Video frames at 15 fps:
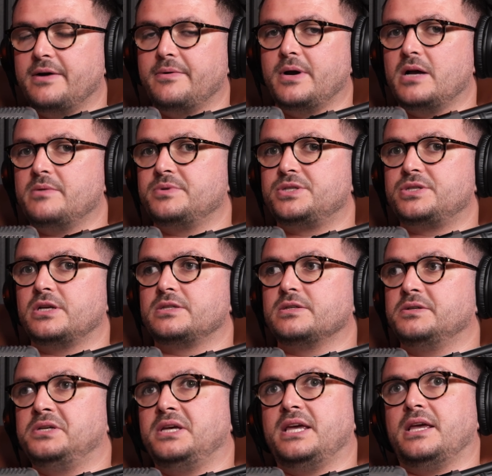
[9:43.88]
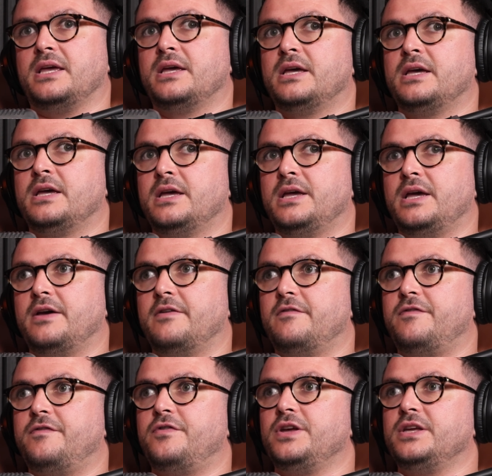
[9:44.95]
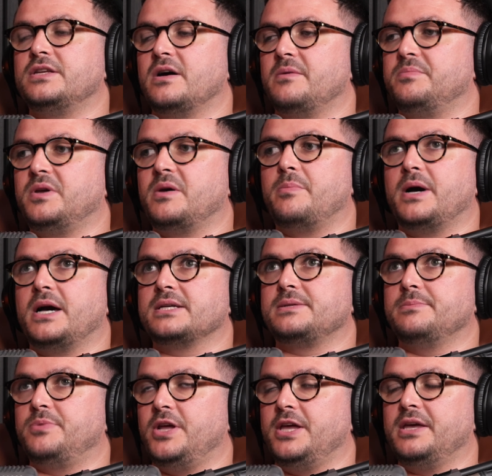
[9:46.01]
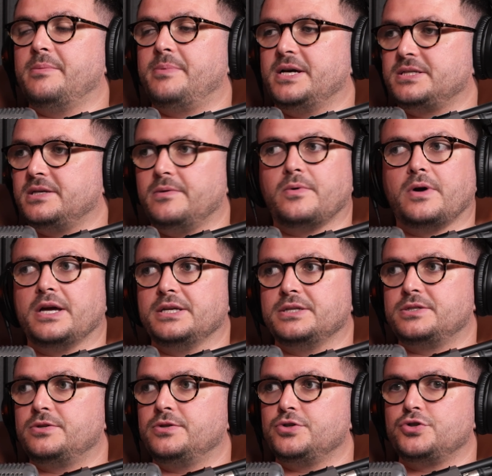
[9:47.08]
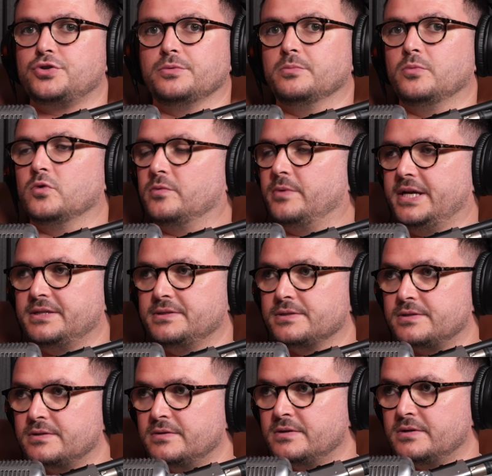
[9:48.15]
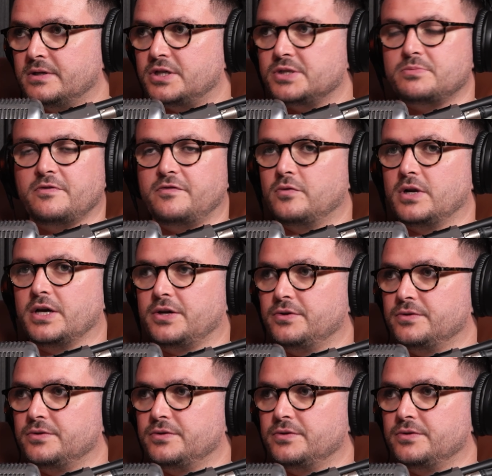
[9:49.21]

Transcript: I was suddenly freed up brain capacity wise to shoot more weddings, because before I